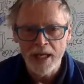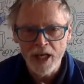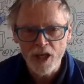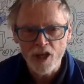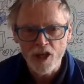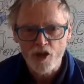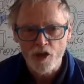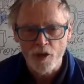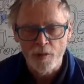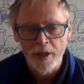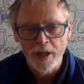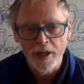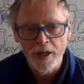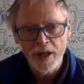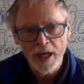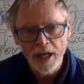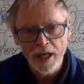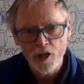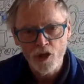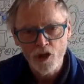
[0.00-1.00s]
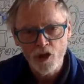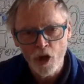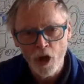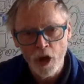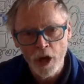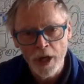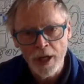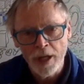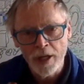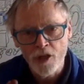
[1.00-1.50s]
an instrument and
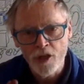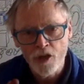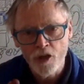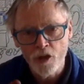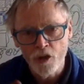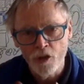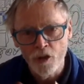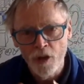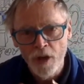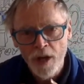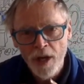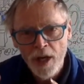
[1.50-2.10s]
trying to